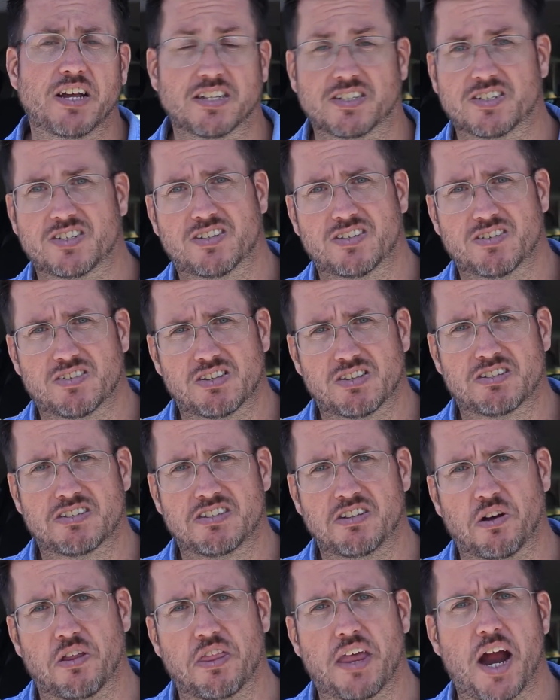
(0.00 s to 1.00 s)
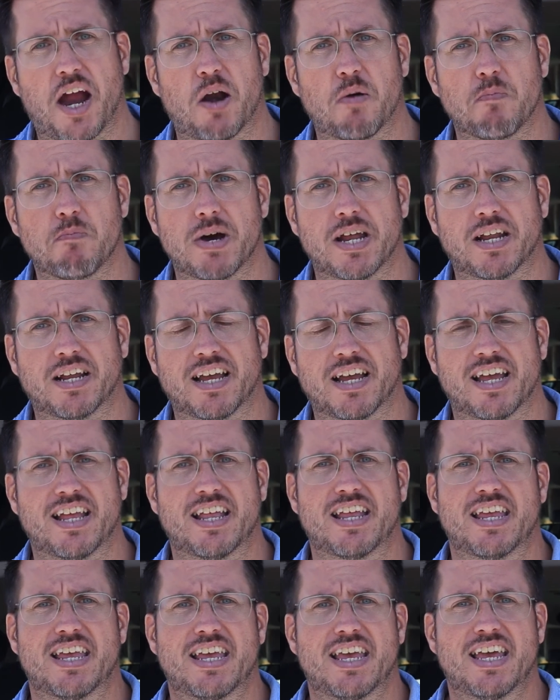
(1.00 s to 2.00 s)
It's still there, but
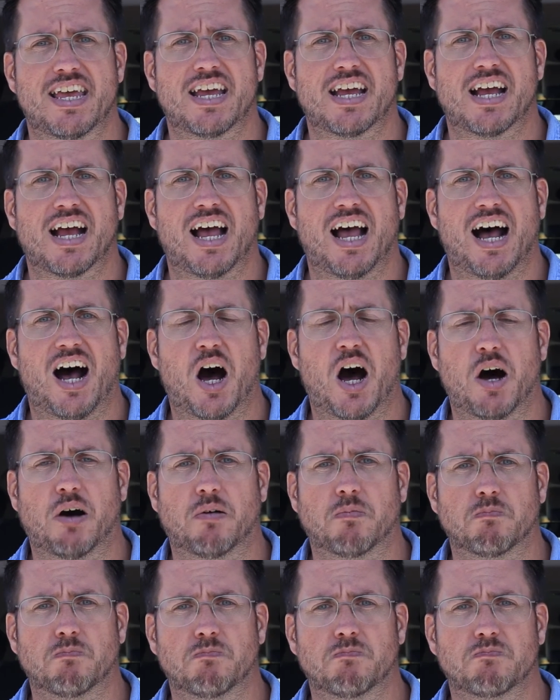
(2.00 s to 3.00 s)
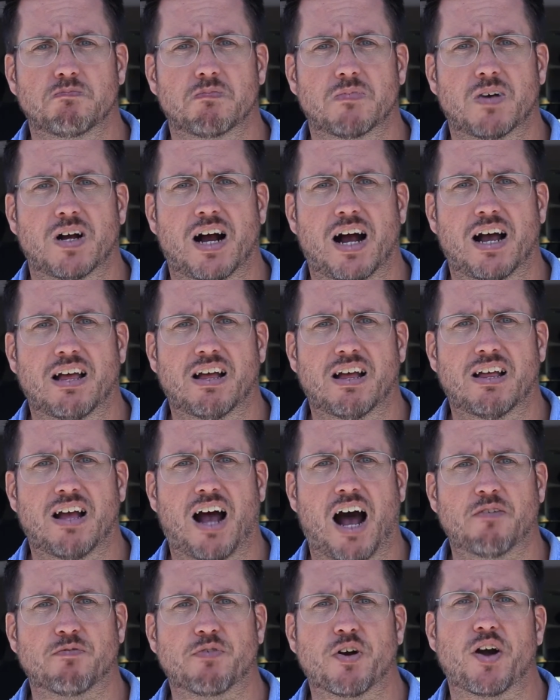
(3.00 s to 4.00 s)
I'm
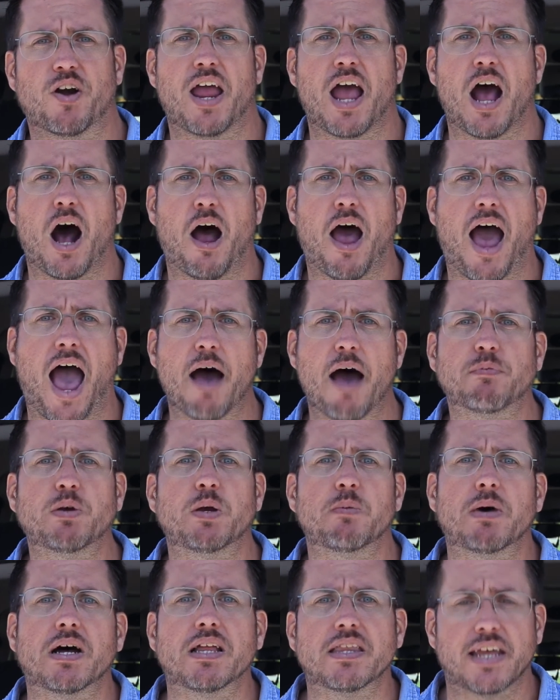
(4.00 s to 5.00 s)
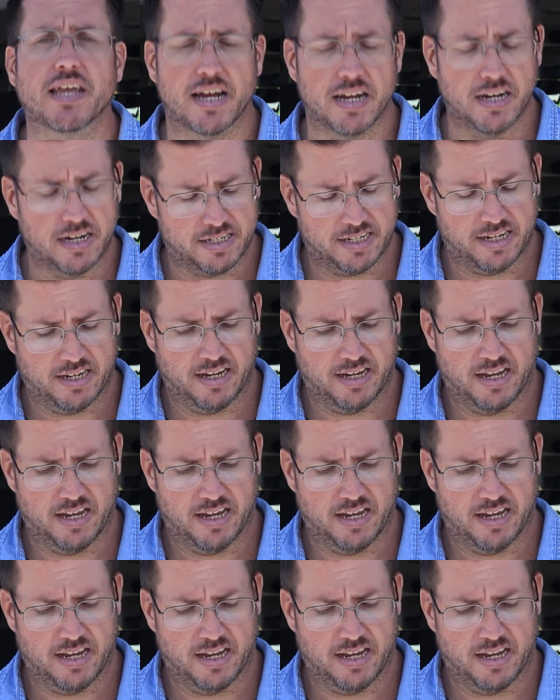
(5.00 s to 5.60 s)
very happy about that.